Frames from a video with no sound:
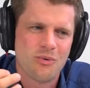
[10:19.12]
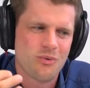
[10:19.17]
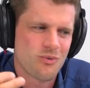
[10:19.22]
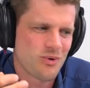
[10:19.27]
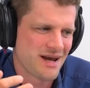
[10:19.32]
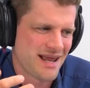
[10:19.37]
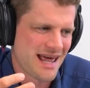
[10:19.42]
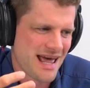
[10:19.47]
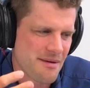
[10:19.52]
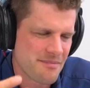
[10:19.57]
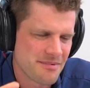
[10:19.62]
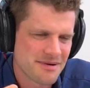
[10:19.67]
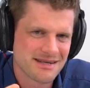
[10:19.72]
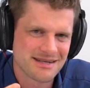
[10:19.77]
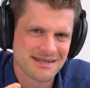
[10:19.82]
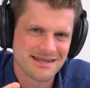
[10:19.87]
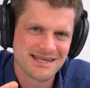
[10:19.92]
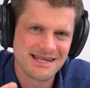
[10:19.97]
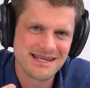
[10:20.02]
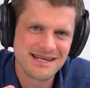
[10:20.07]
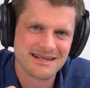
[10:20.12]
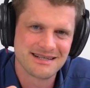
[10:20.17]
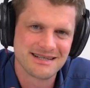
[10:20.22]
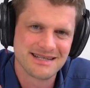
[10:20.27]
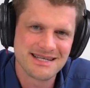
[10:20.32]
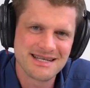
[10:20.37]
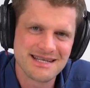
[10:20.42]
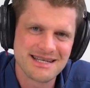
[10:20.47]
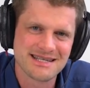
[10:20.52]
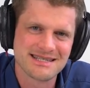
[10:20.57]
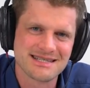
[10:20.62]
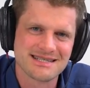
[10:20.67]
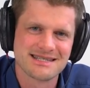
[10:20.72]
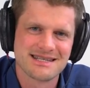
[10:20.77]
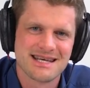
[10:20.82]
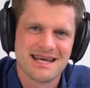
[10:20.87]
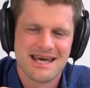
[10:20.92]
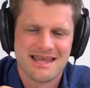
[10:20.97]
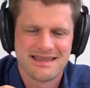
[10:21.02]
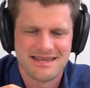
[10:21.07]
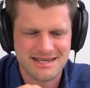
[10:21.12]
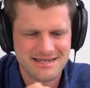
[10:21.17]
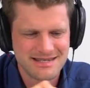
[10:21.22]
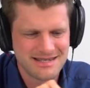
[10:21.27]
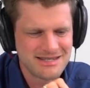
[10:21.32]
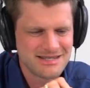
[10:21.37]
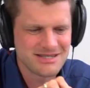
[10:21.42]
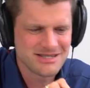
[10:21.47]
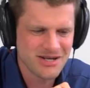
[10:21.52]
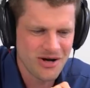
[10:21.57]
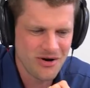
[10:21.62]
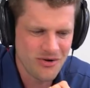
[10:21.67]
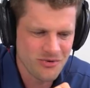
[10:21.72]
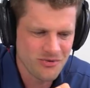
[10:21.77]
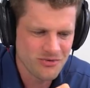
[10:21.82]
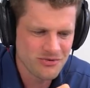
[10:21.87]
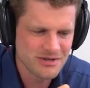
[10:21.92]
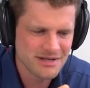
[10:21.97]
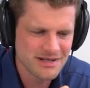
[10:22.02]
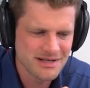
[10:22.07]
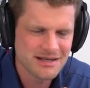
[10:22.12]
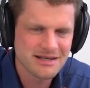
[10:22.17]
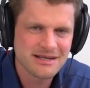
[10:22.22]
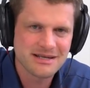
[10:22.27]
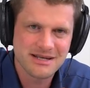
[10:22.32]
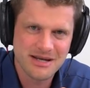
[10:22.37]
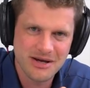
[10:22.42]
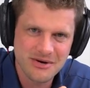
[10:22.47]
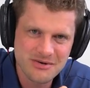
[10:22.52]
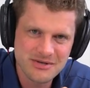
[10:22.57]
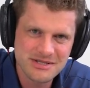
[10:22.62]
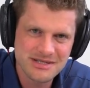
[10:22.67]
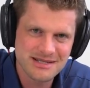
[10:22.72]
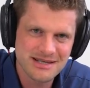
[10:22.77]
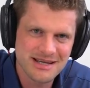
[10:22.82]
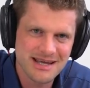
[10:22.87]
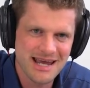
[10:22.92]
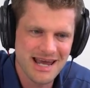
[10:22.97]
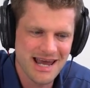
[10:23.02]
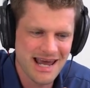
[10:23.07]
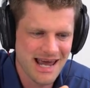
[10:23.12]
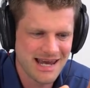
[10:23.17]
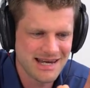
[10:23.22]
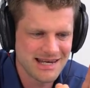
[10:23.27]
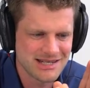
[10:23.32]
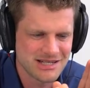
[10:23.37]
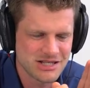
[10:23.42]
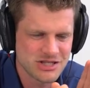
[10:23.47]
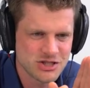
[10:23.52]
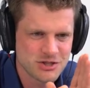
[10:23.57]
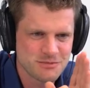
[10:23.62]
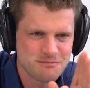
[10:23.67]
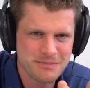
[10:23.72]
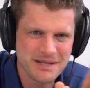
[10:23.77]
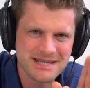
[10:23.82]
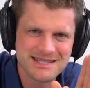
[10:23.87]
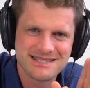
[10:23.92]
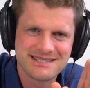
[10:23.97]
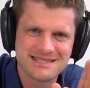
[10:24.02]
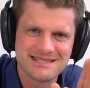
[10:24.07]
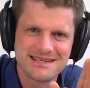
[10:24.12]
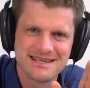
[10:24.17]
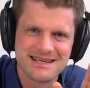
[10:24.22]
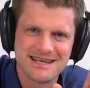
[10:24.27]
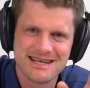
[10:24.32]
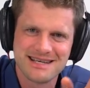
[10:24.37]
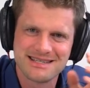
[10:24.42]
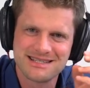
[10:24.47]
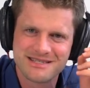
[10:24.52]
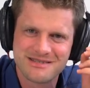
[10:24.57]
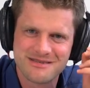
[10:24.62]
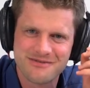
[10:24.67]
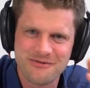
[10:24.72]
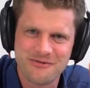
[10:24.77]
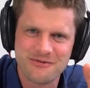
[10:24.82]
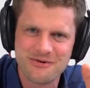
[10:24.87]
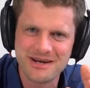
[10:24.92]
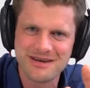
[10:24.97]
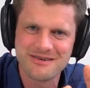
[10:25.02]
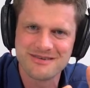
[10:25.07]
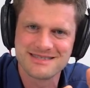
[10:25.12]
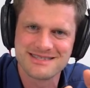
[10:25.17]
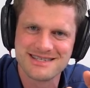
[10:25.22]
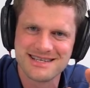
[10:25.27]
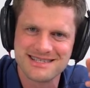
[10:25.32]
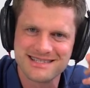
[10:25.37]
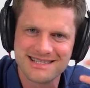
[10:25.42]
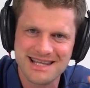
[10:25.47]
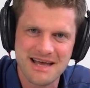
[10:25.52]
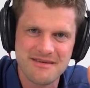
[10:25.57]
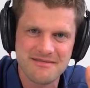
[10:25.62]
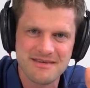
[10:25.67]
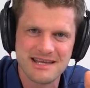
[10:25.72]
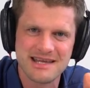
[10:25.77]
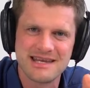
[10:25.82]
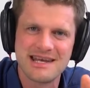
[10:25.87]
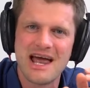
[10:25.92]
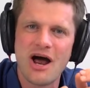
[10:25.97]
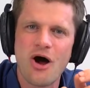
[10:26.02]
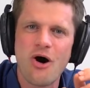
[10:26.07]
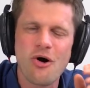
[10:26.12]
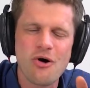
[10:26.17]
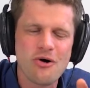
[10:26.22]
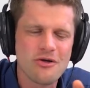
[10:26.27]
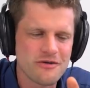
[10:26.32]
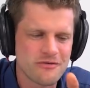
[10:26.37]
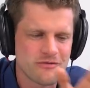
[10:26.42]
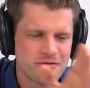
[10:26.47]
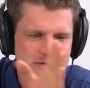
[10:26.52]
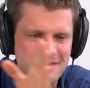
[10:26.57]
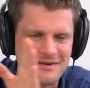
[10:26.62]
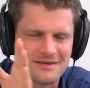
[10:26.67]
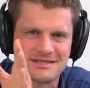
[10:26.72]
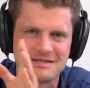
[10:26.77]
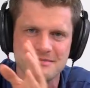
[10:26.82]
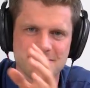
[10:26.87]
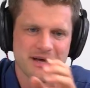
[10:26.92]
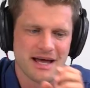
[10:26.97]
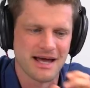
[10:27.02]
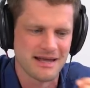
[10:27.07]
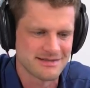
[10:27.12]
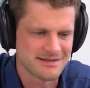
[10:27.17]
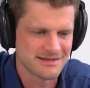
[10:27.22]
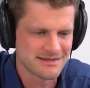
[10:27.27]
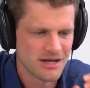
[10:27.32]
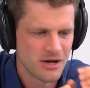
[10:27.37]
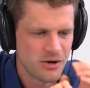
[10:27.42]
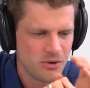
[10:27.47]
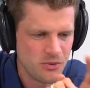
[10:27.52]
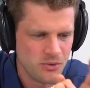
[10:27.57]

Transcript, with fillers: What happened here is this is tone goes and it spits its frequency, its level in all the frequency bands. It's